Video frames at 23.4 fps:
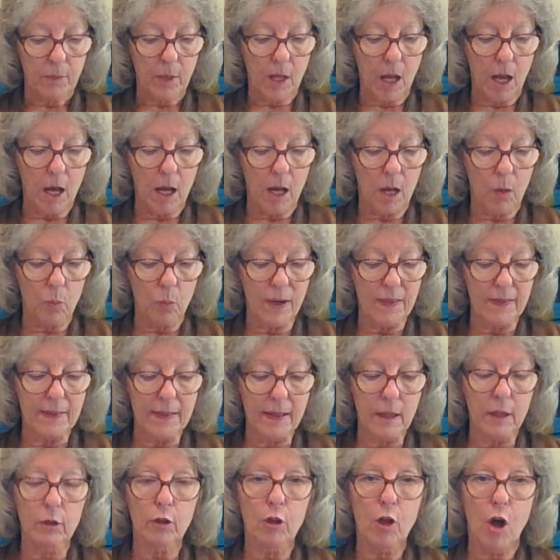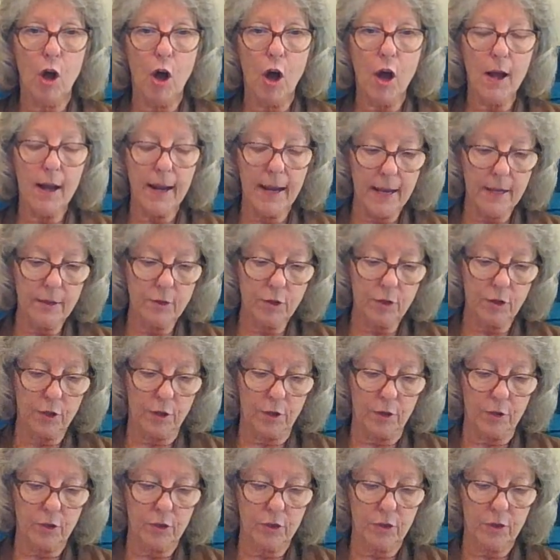Uh, when the law
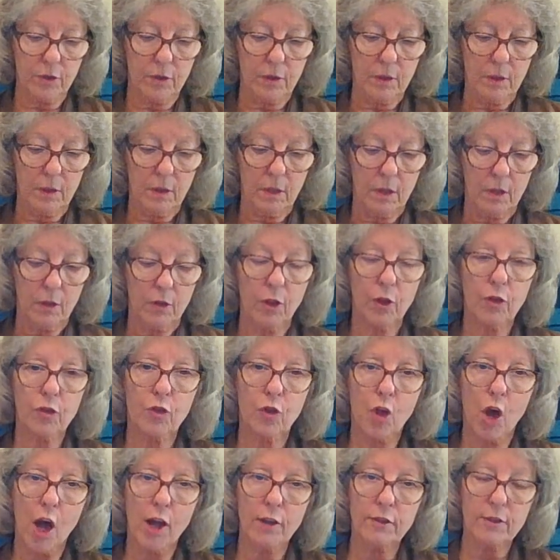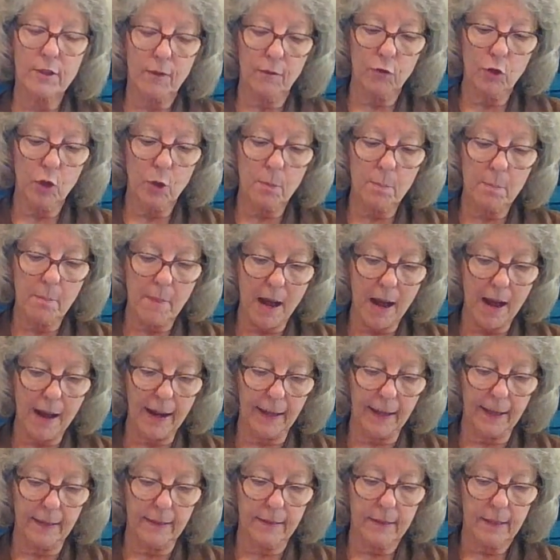enters the thoughts of your
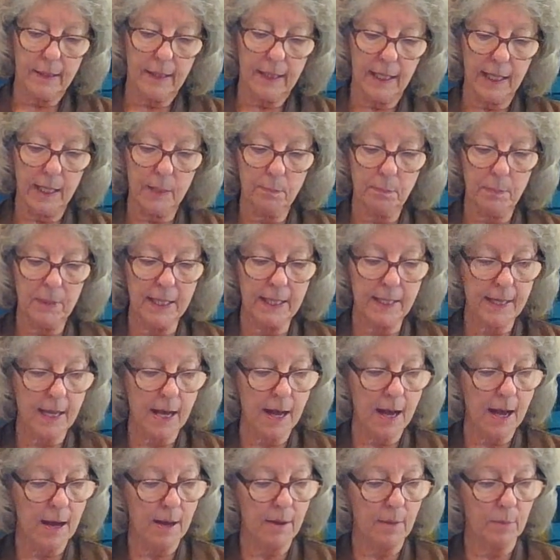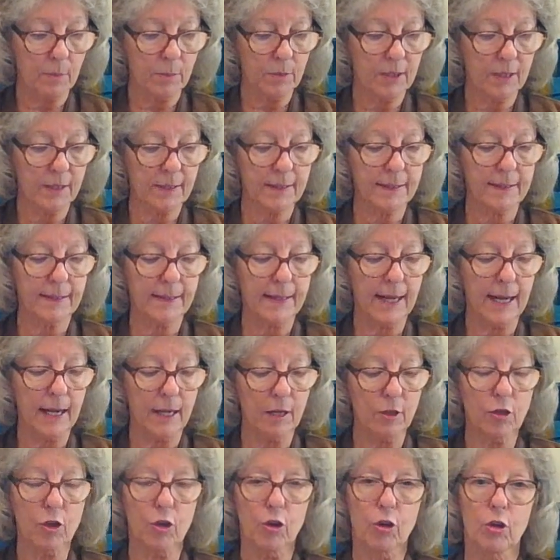mind, it becomes a
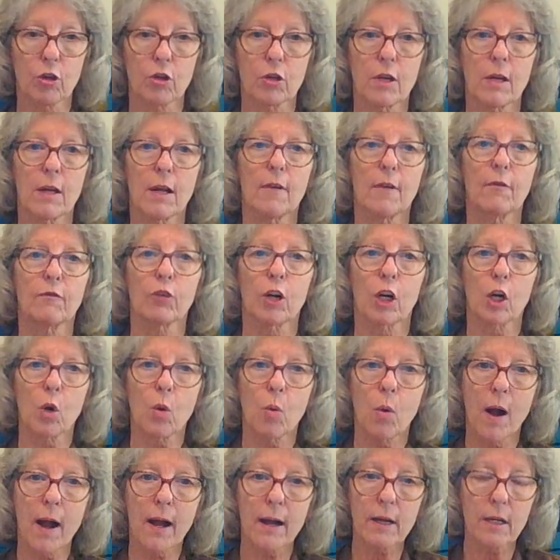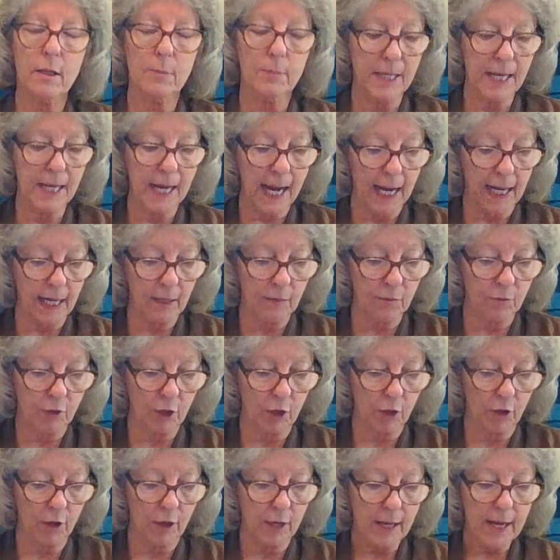standard of required
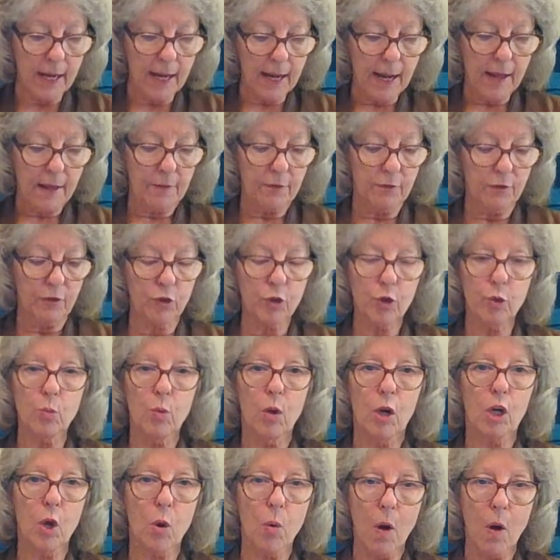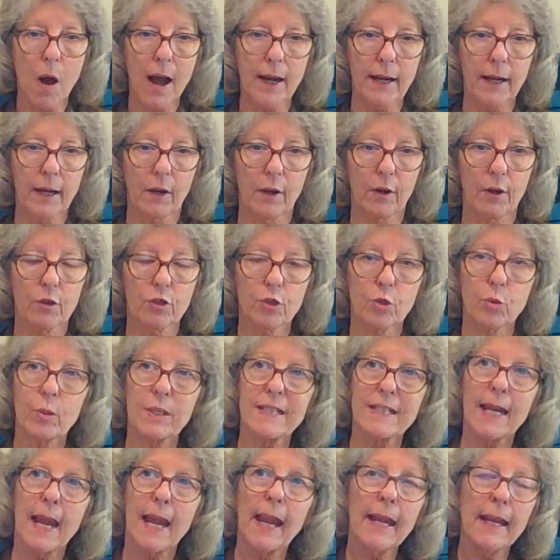behavior to acquire, to
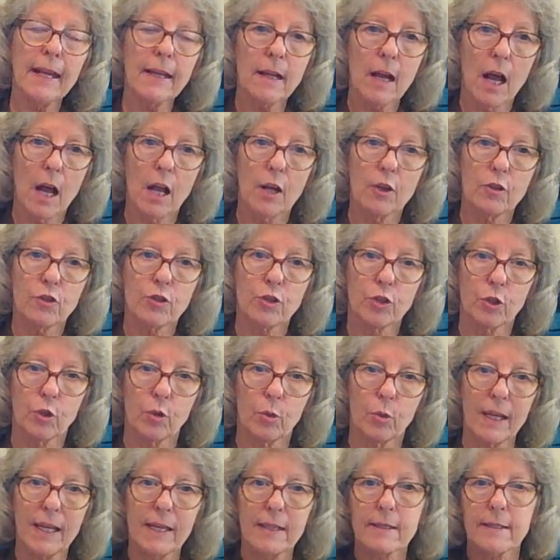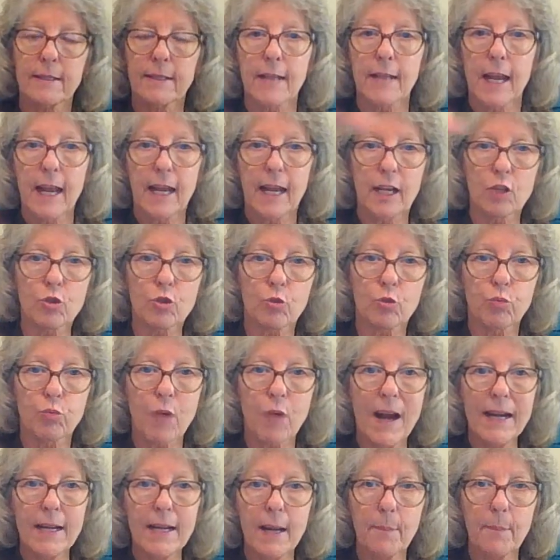attain unto. It's, it's
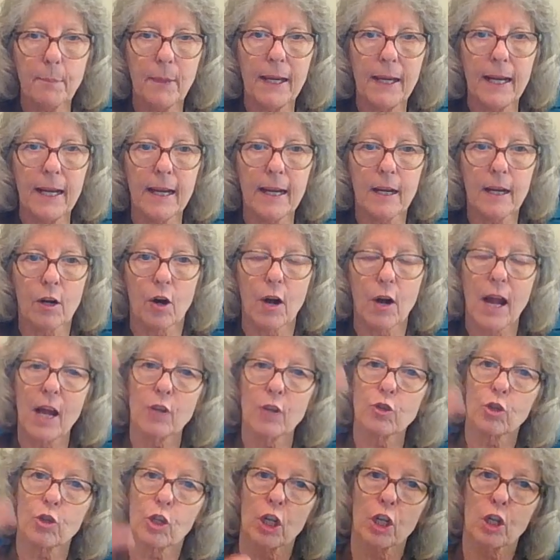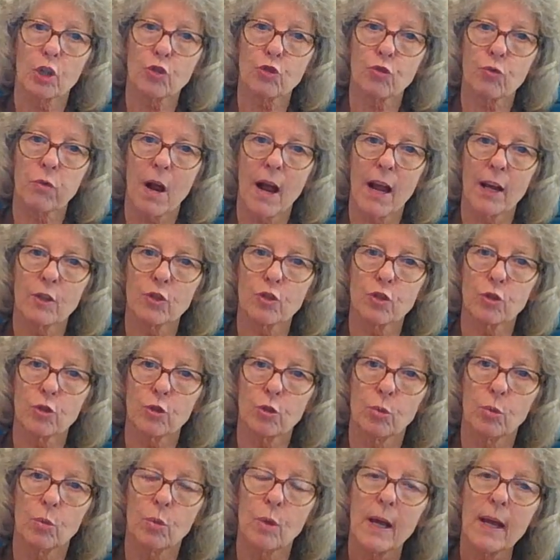right up here, and you're going to try
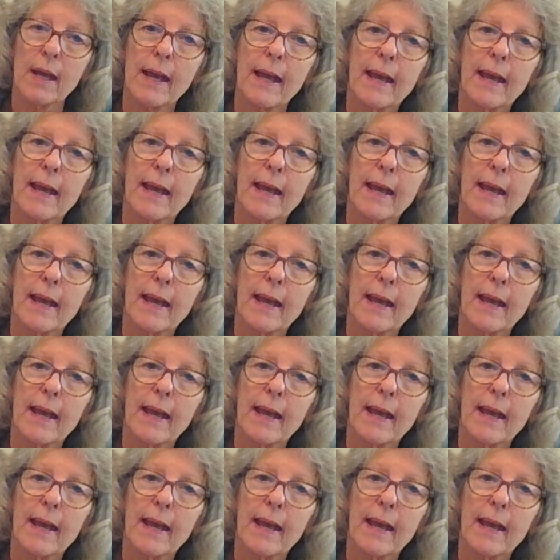to